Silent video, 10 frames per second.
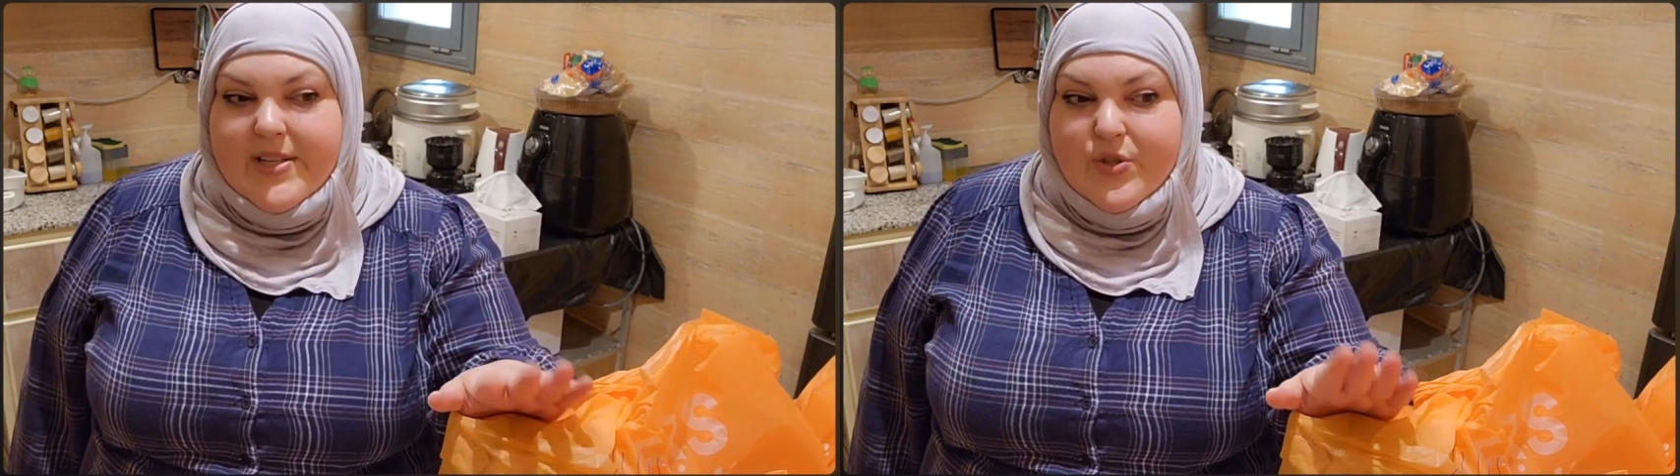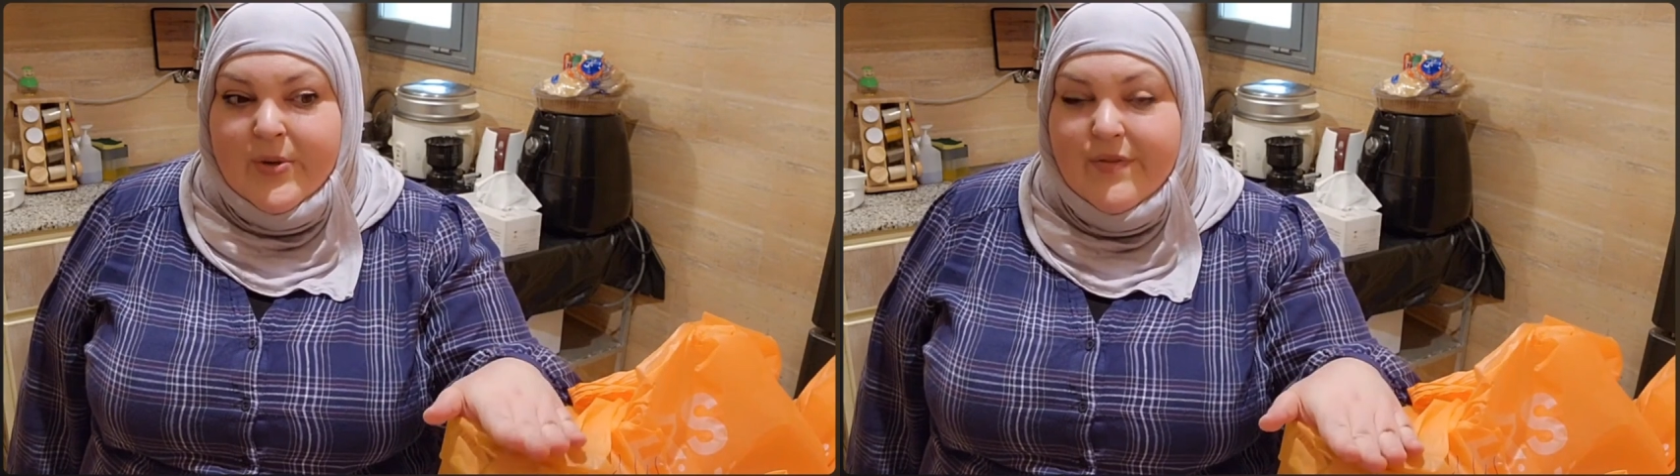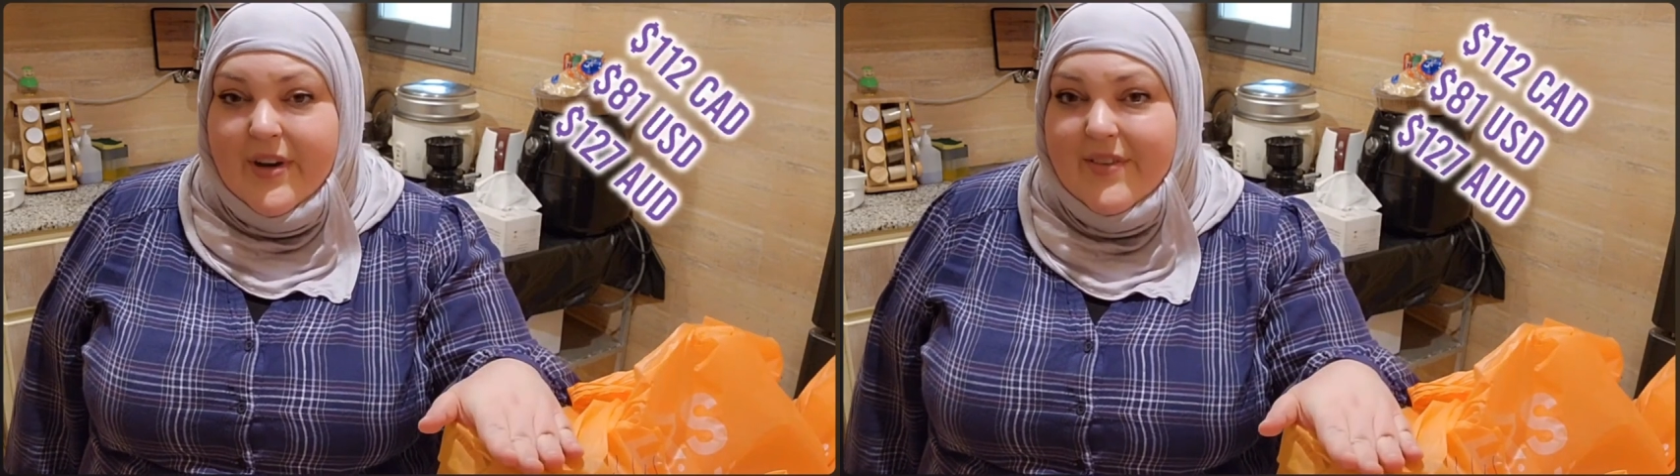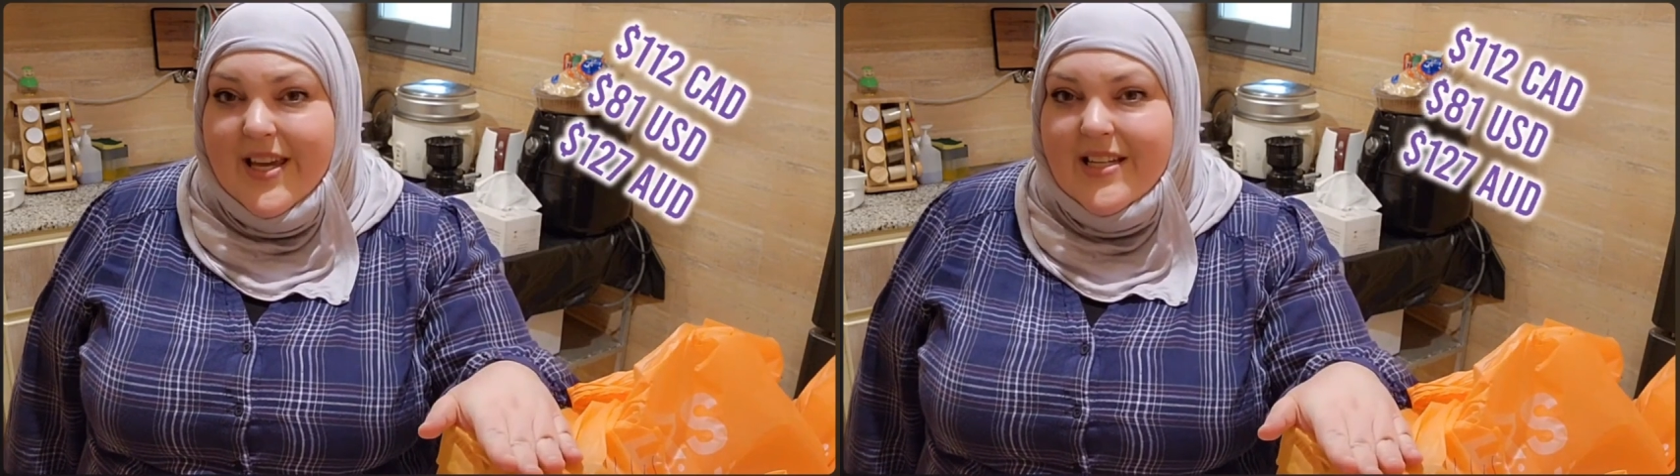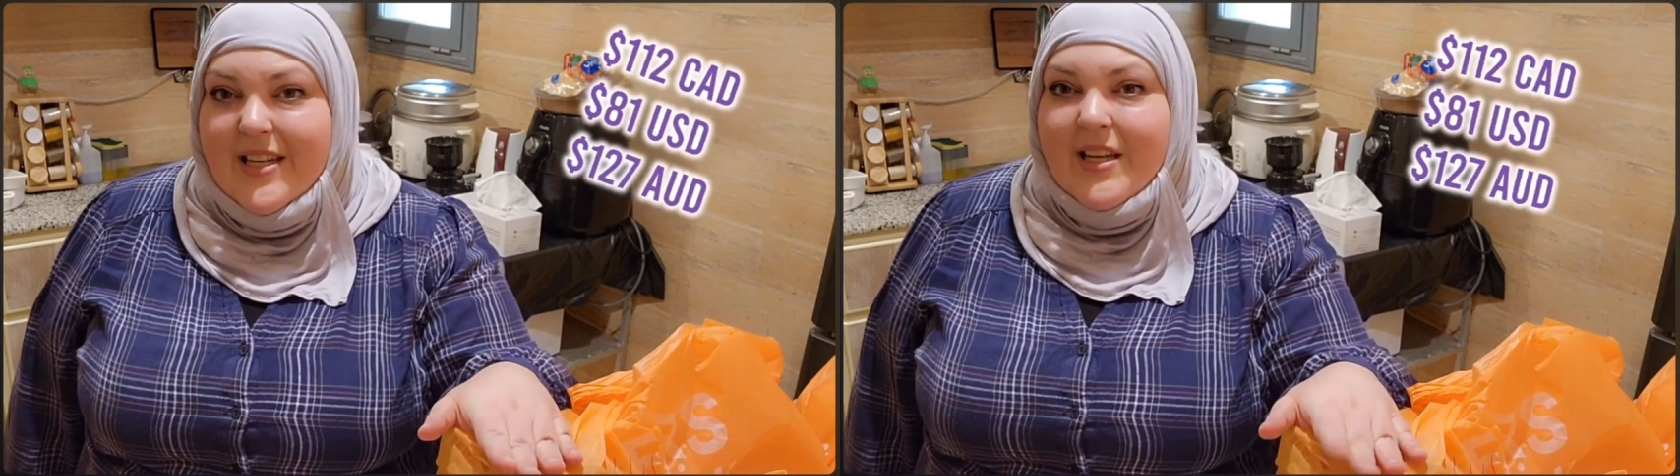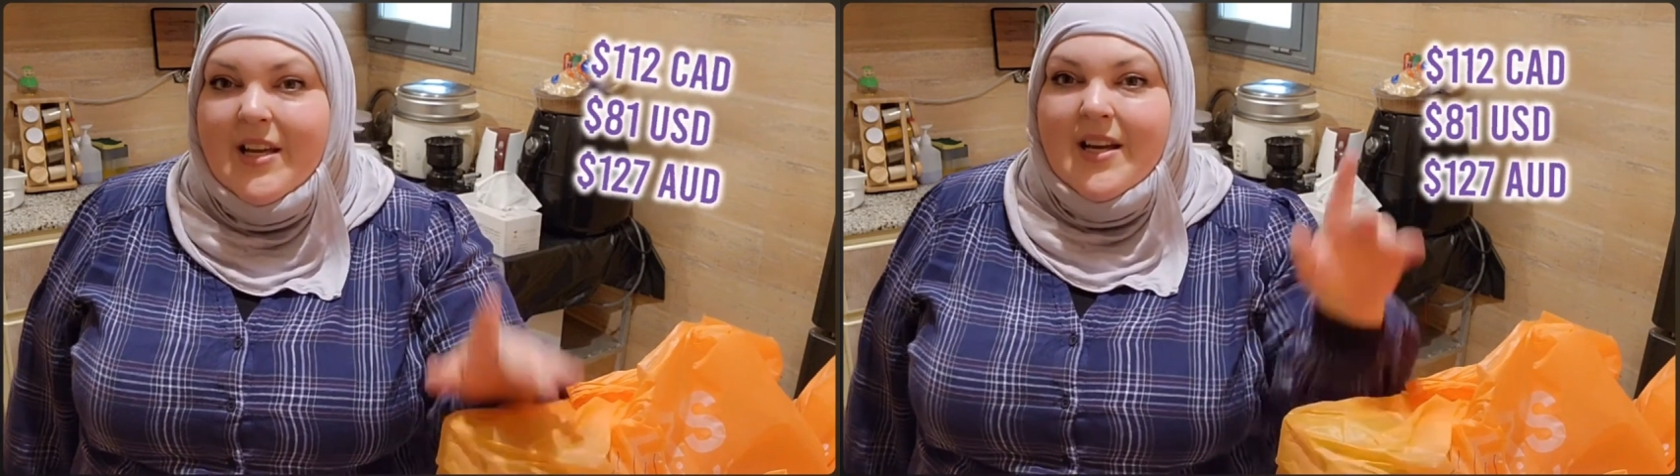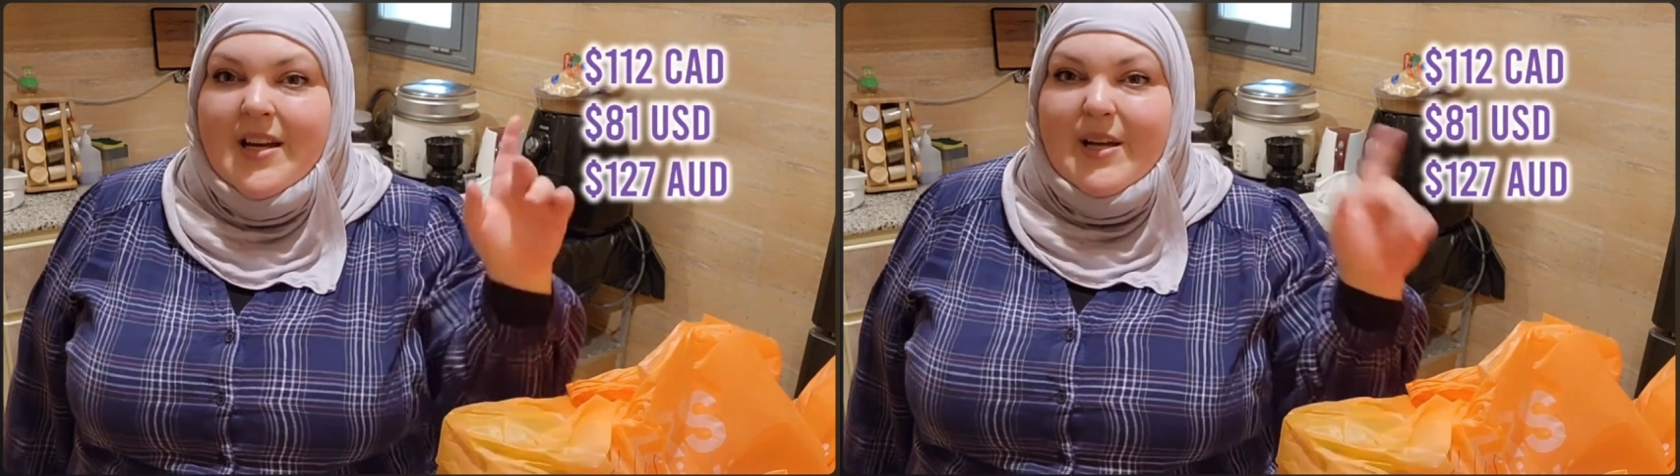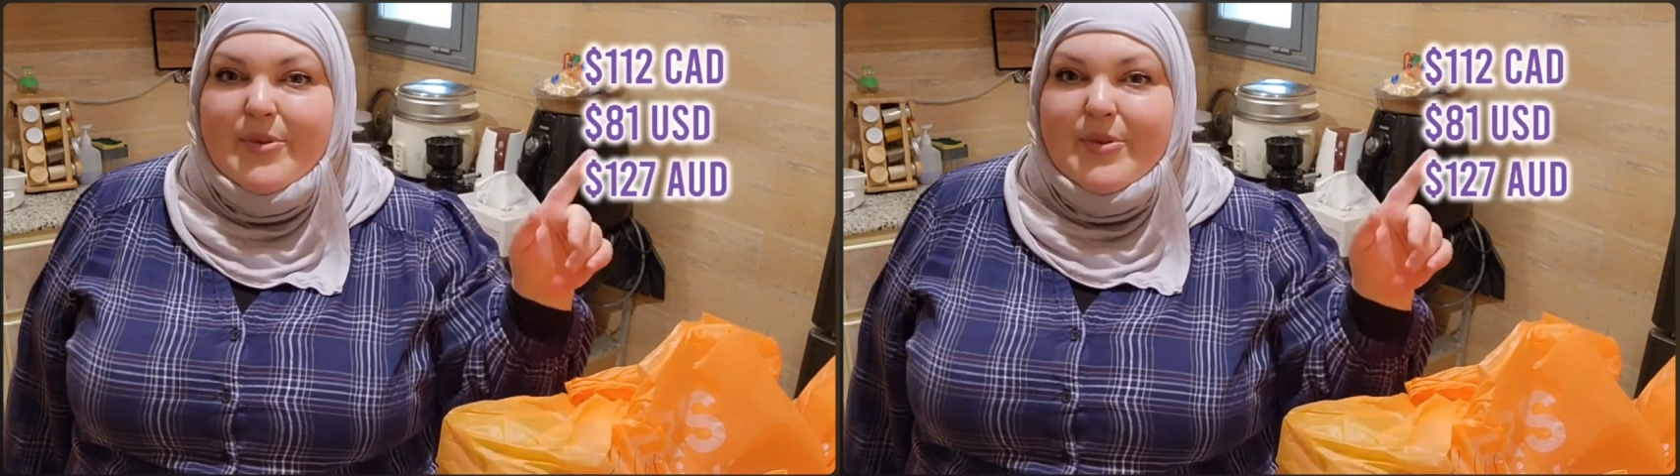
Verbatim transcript: was 25 KD.